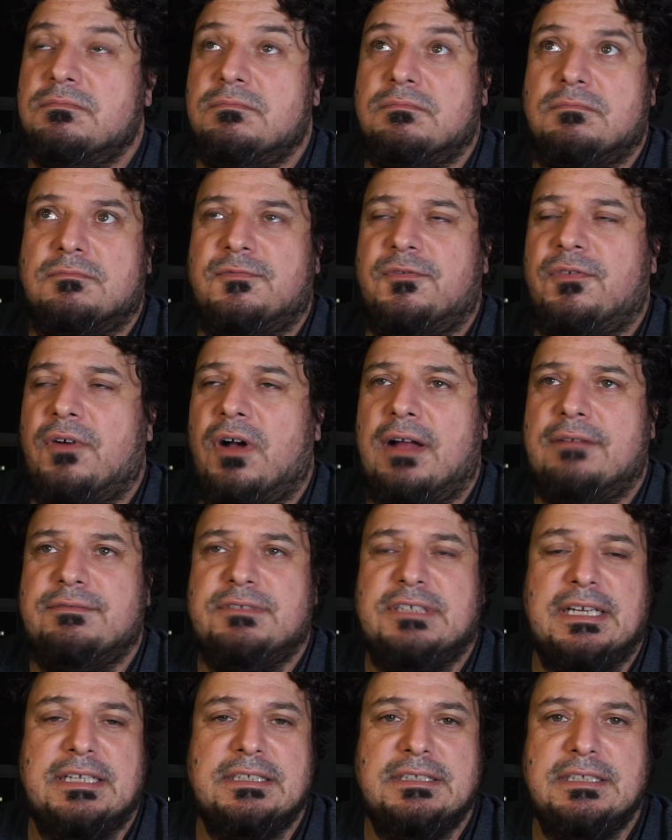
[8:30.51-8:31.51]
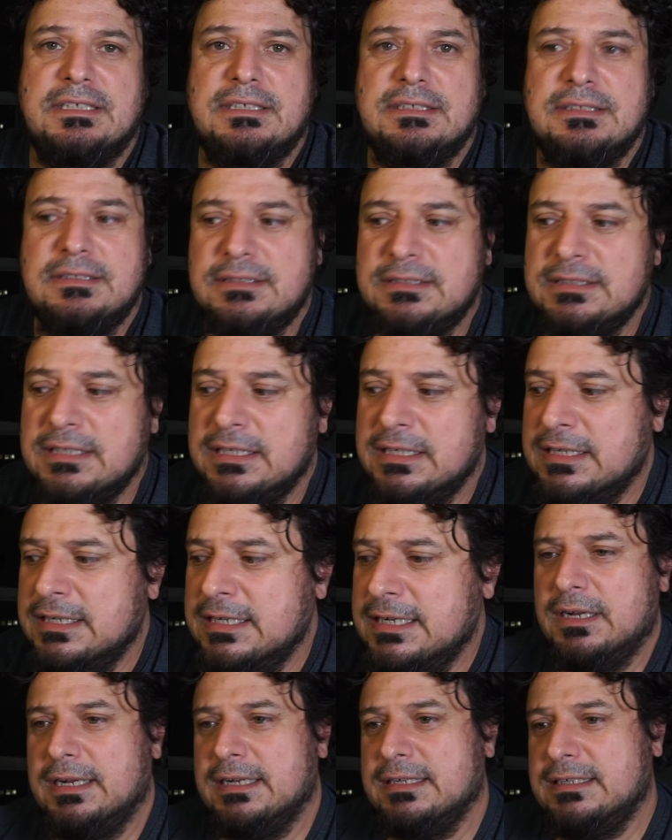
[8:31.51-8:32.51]
5-10 years.
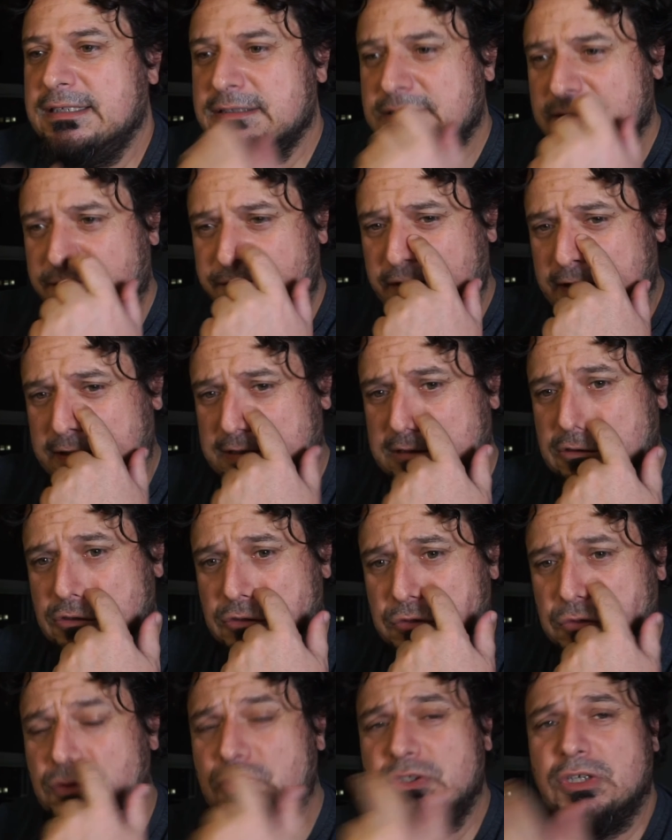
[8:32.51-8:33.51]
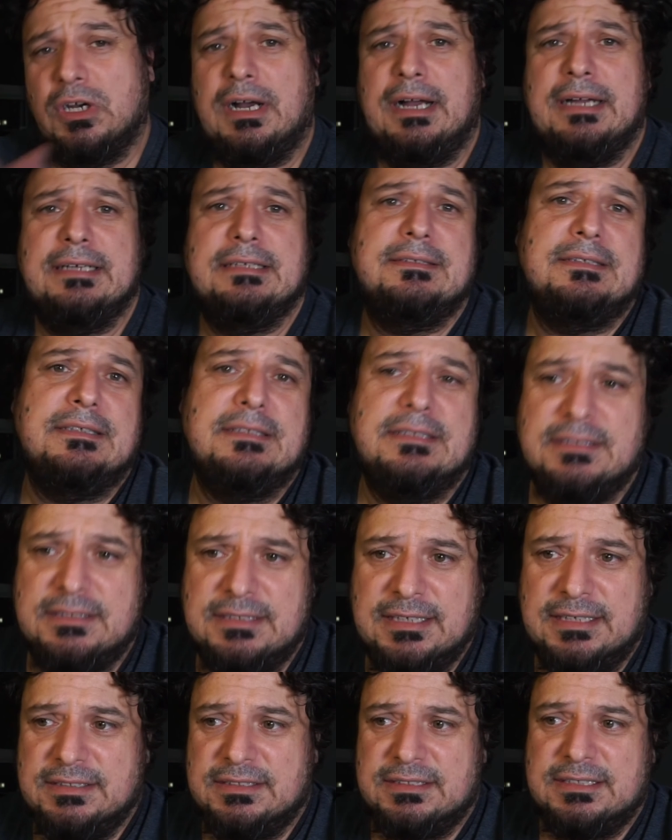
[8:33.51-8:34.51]
It is a fairly new diet in the
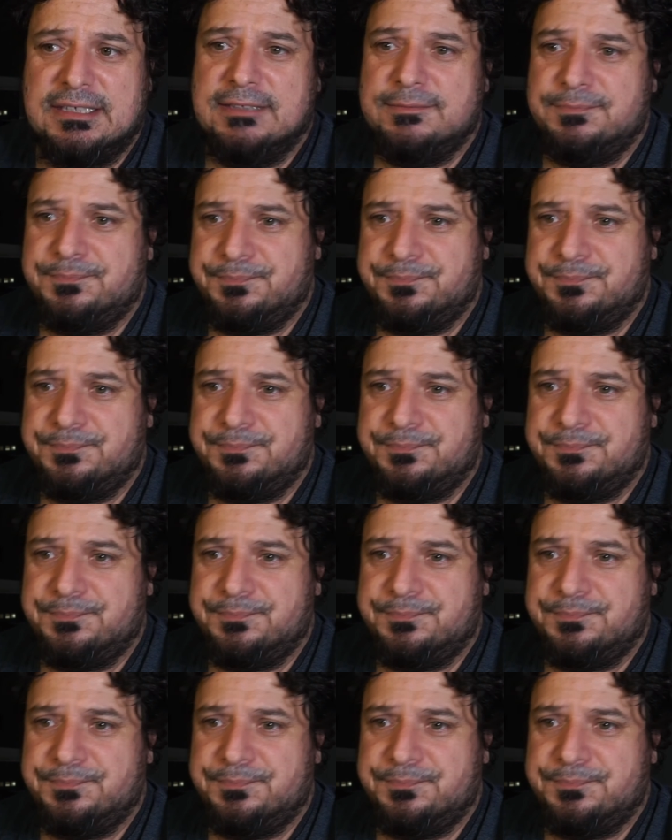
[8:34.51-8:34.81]
sense that